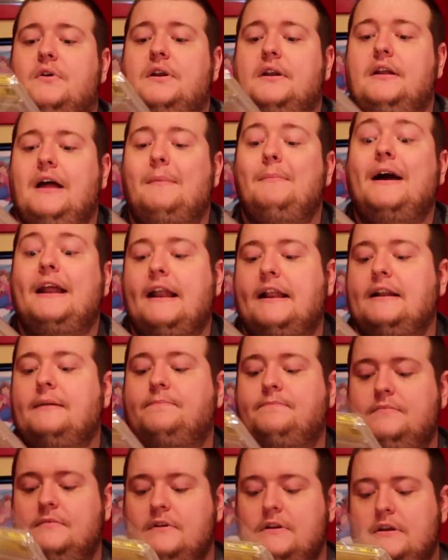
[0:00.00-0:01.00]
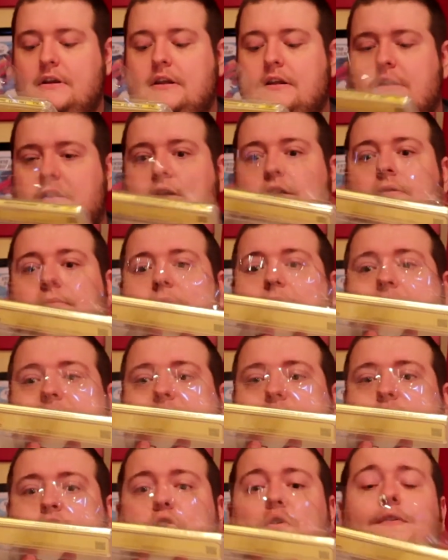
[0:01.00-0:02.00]
one. I might end up... That's
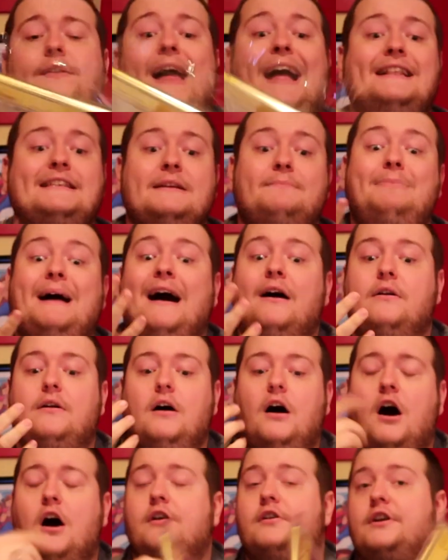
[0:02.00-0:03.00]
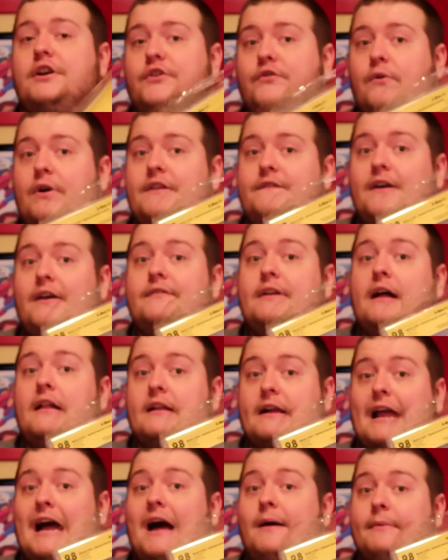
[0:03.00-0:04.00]
still cool. That's about a
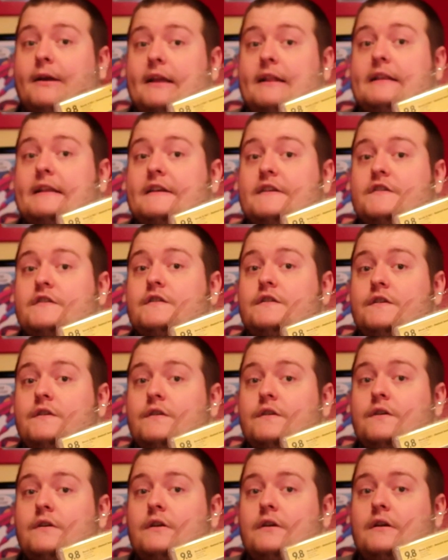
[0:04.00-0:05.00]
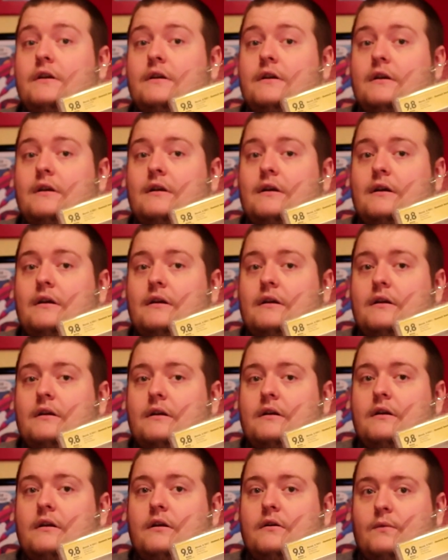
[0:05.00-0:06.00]
$125 comic at least.
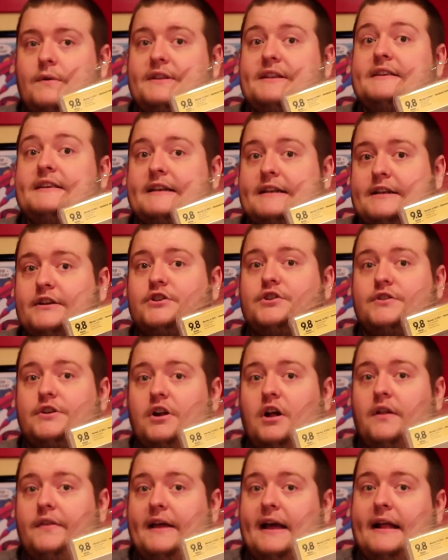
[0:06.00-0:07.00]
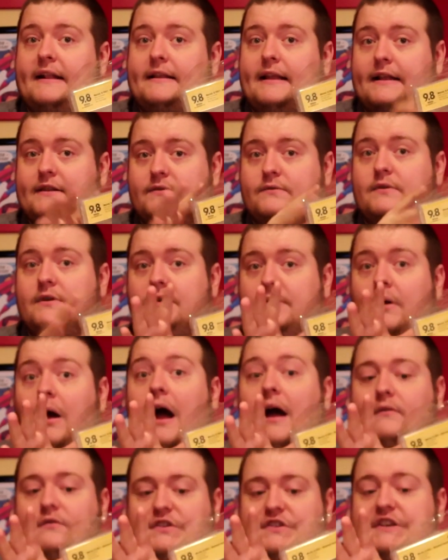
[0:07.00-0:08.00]
With the signature and all that. That's where
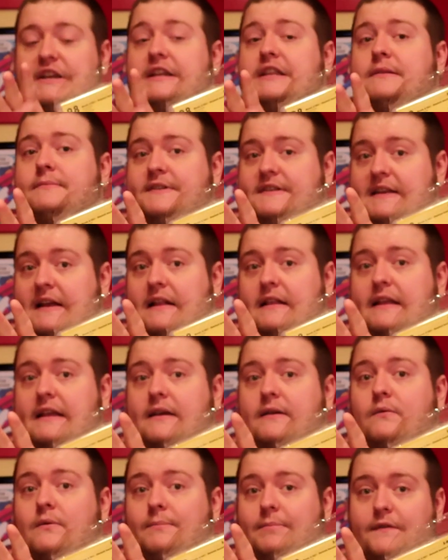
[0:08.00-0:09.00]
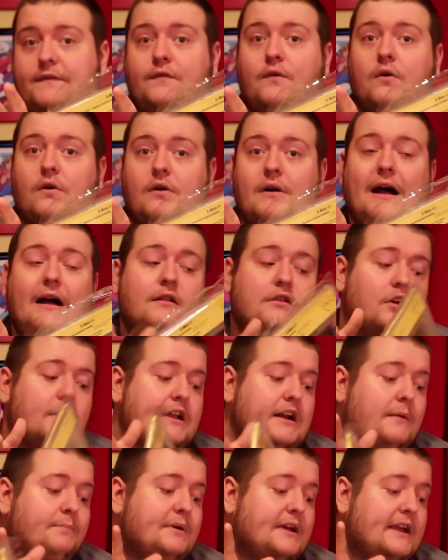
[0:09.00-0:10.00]
I was seeing them selling before. I'll look
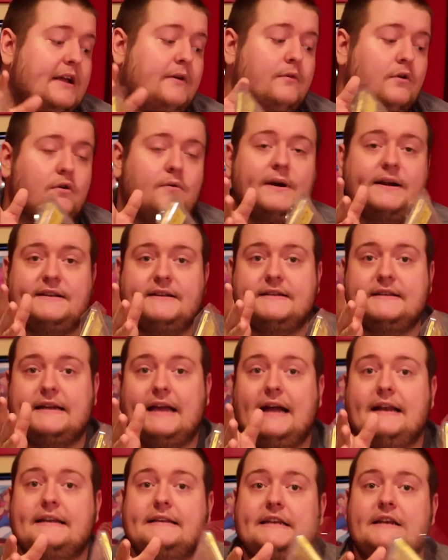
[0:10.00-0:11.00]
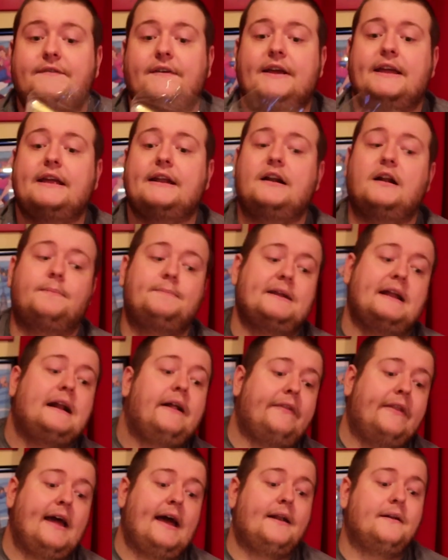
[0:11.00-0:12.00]
it up again real quick just to kind of see if I can get an update
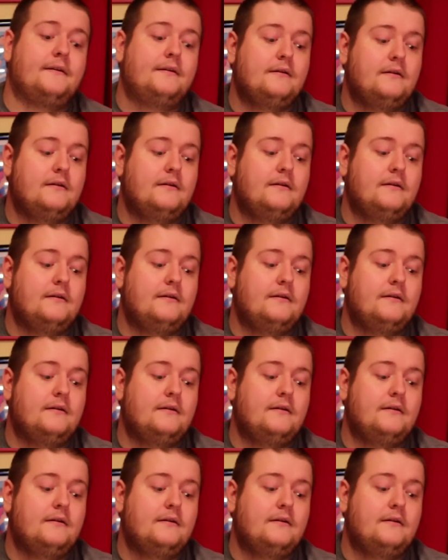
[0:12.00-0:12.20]
on that.